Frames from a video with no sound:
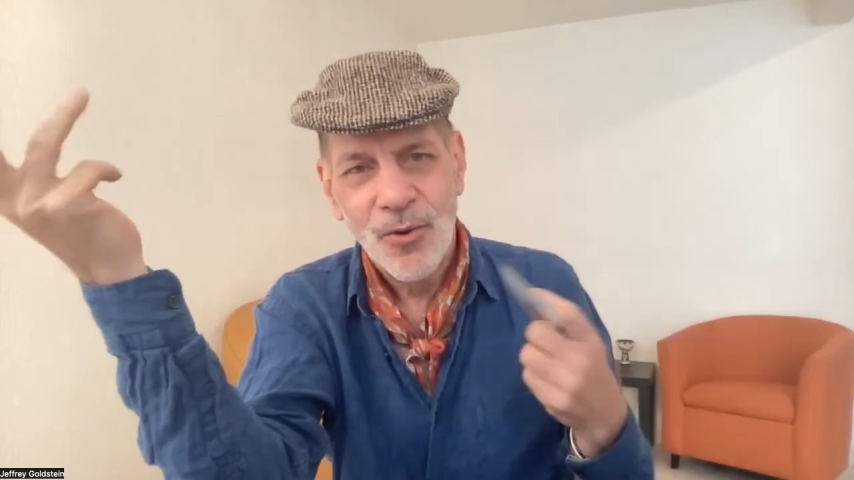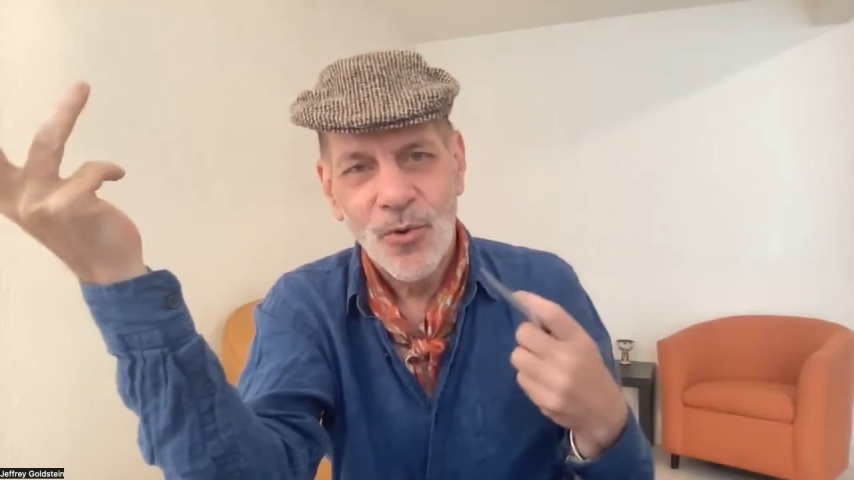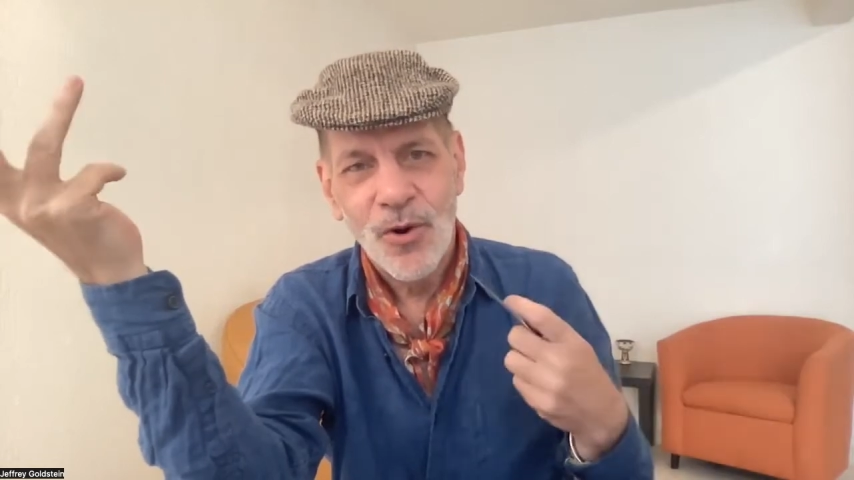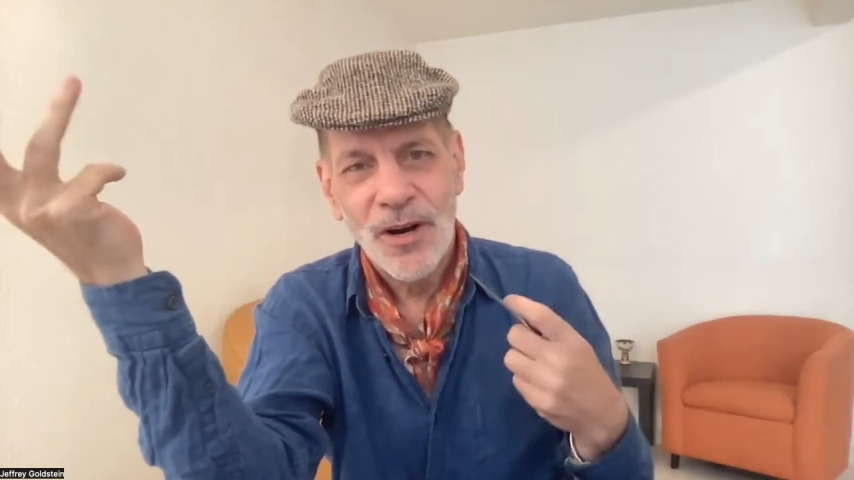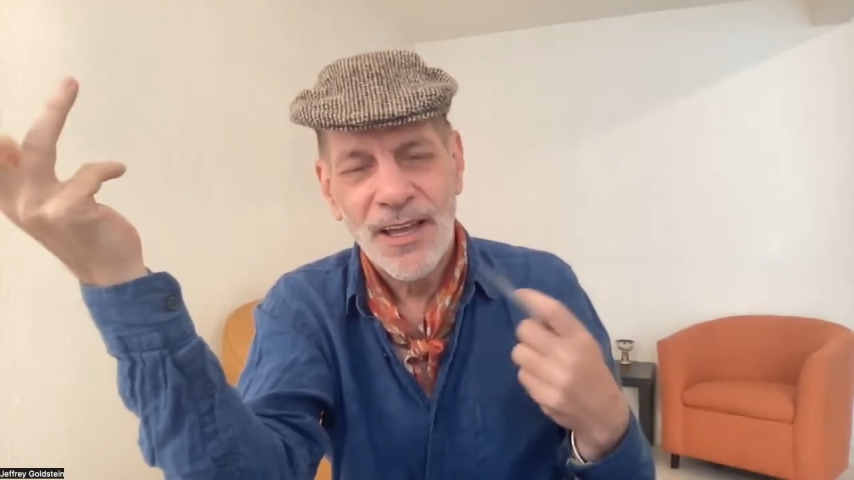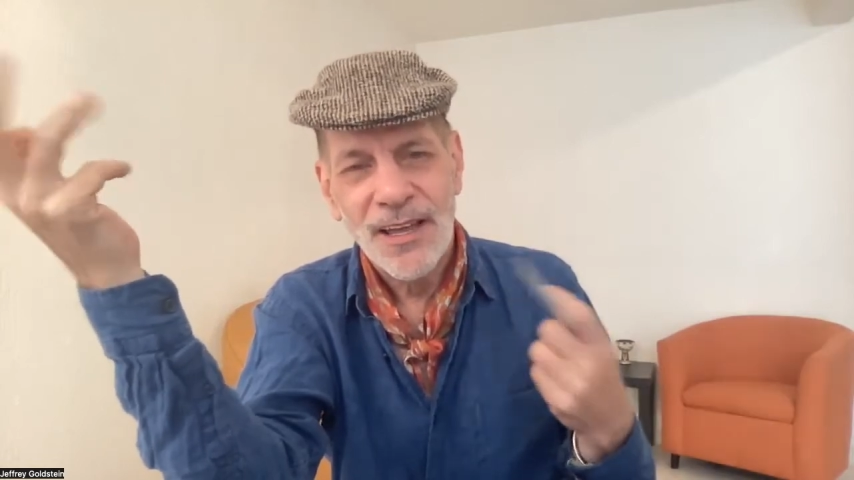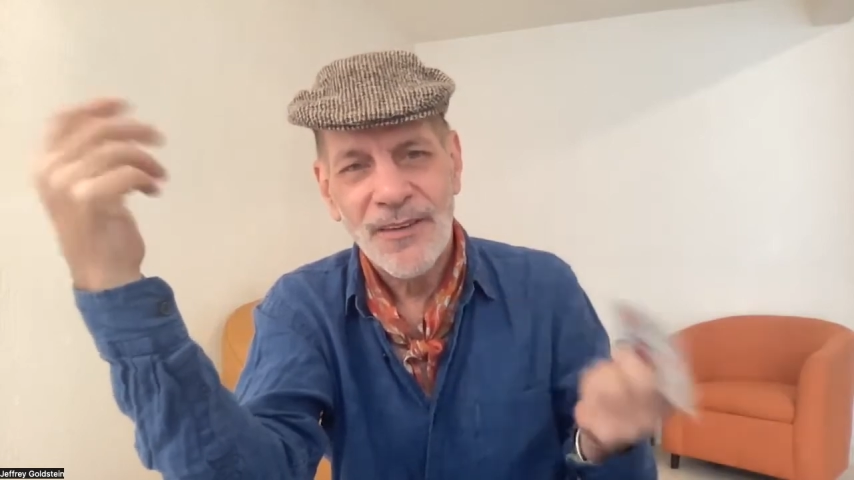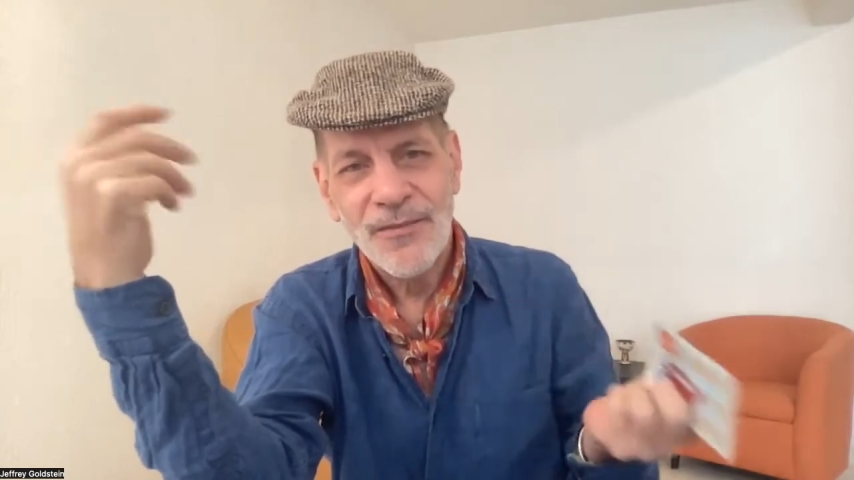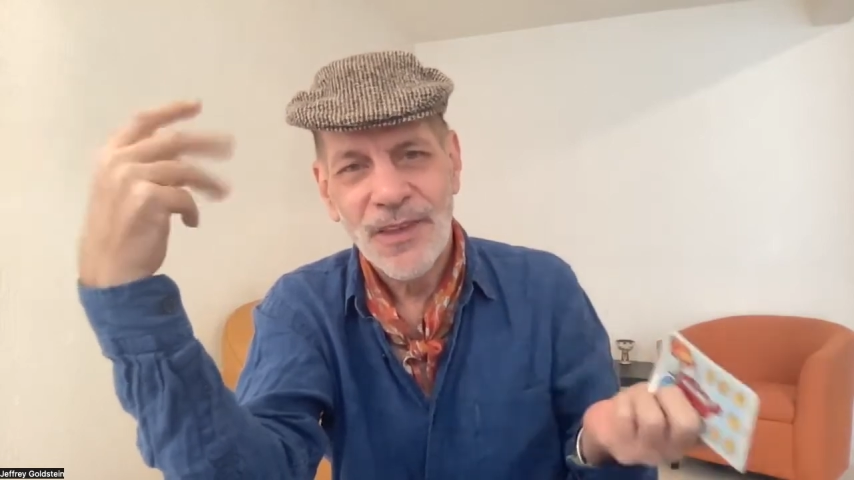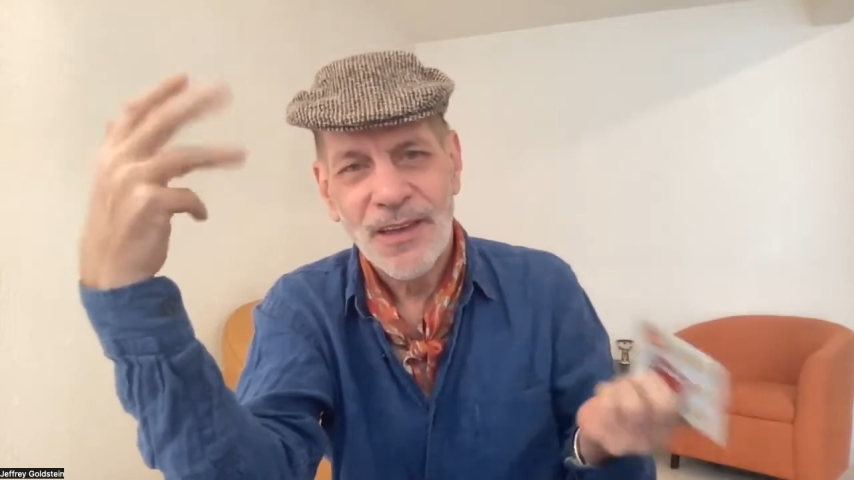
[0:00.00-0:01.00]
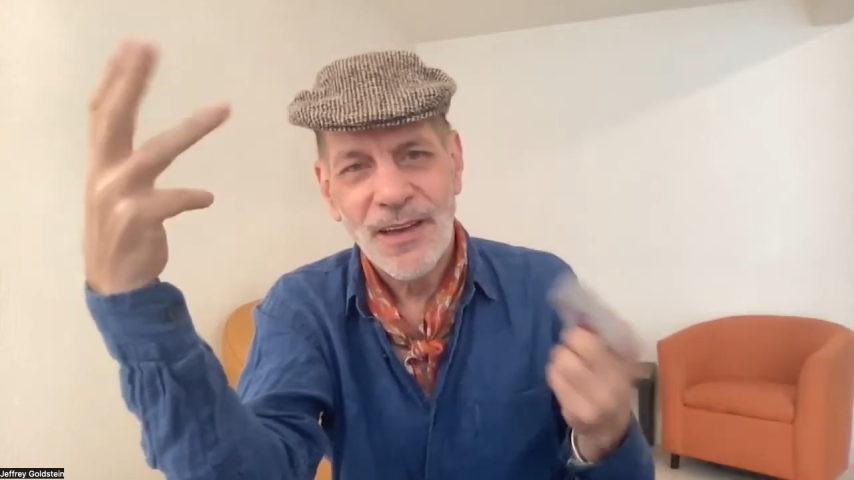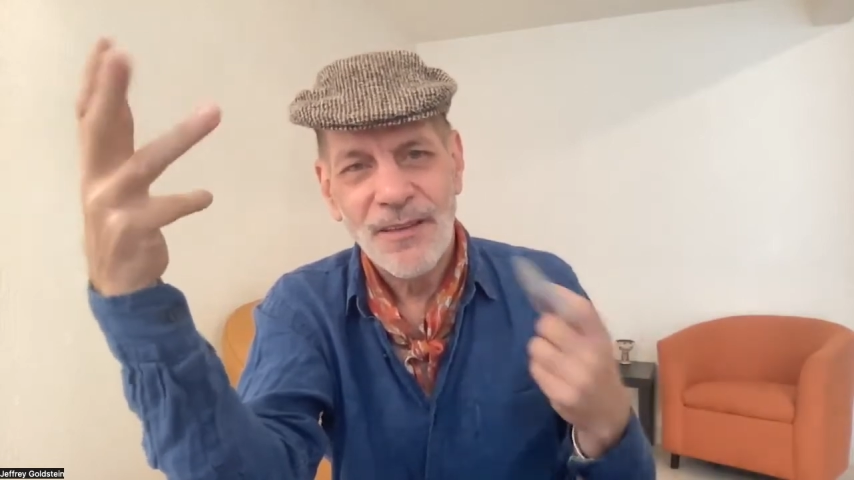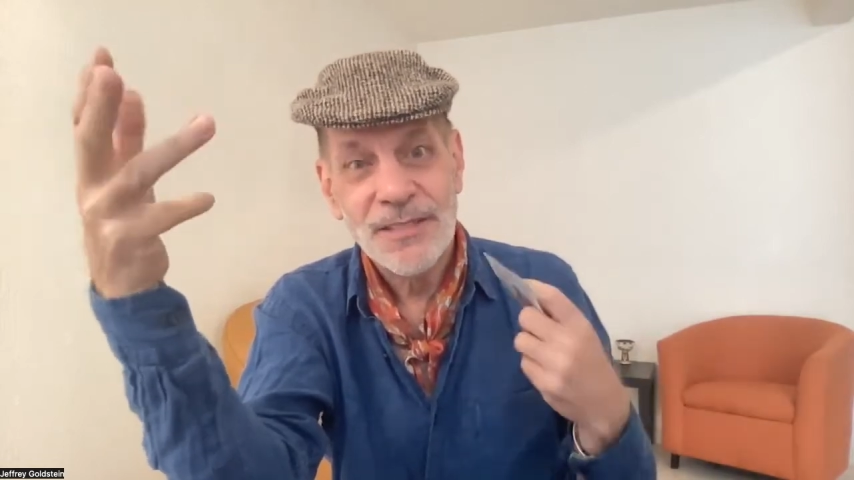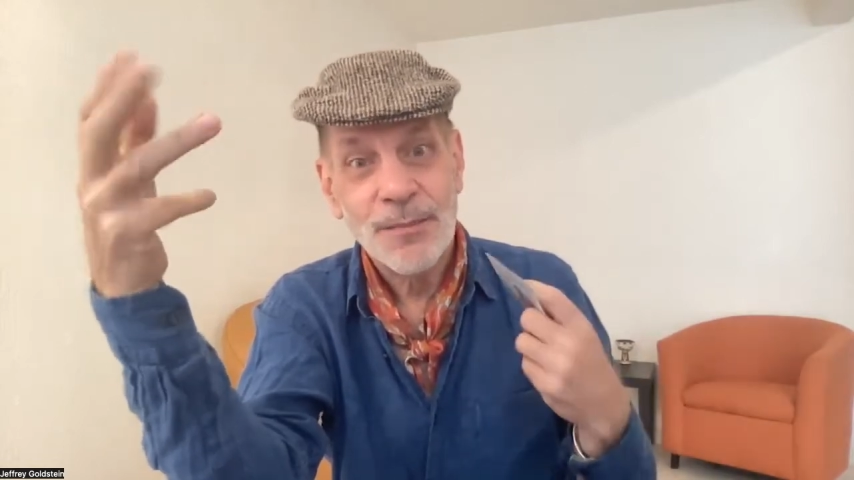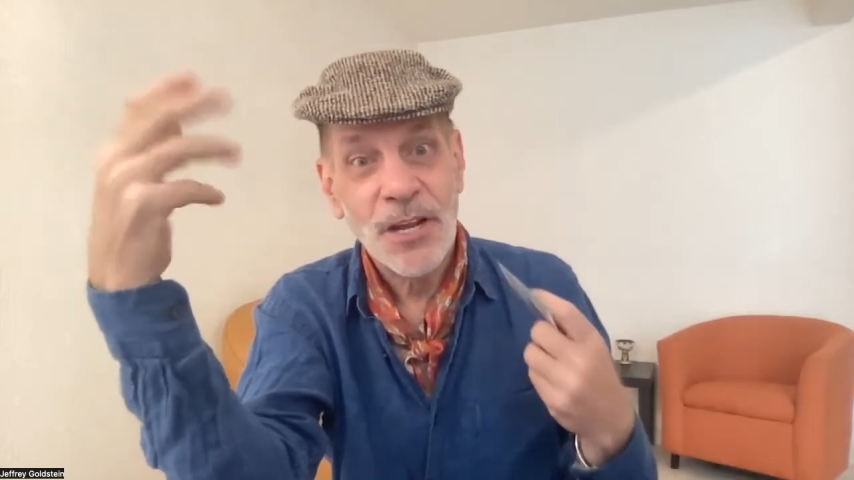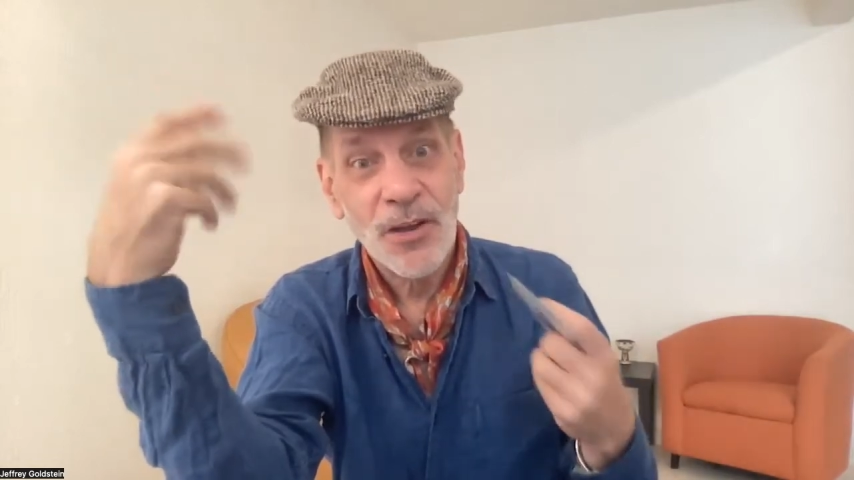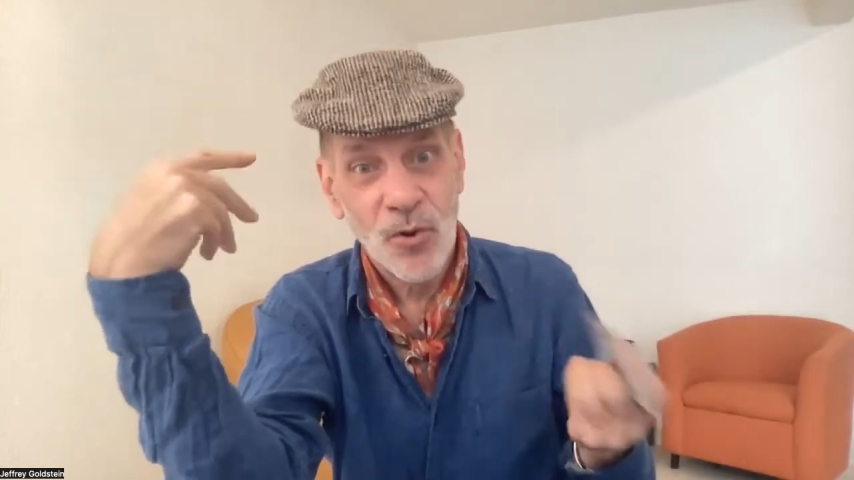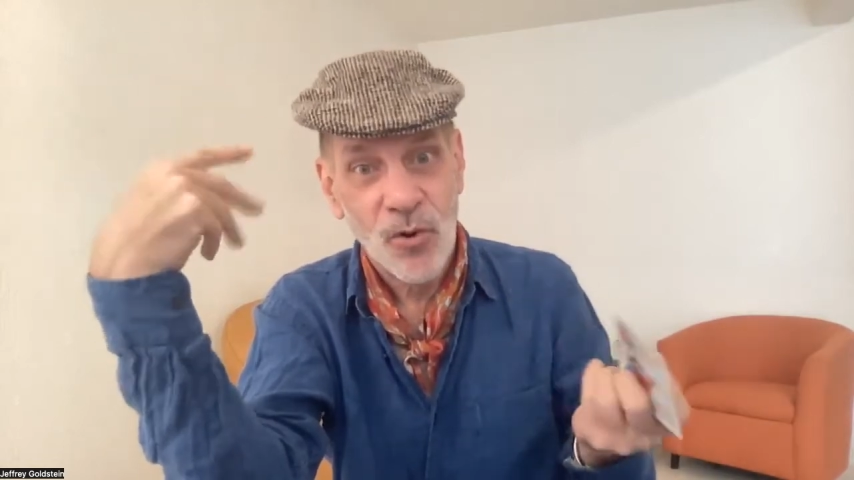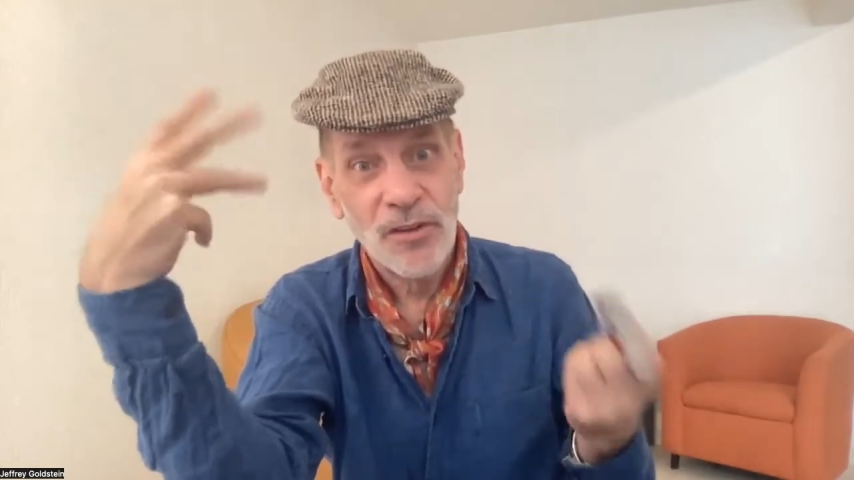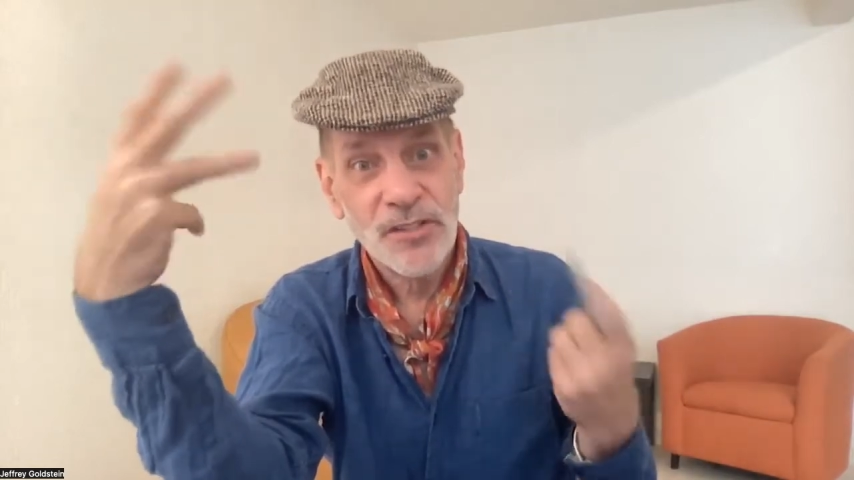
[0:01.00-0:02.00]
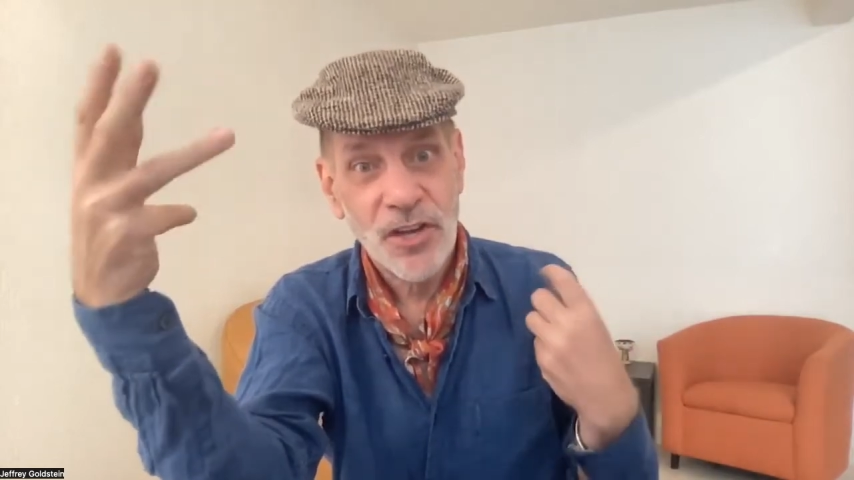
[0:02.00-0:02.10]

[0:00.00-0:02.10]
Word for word: Or if somebody calls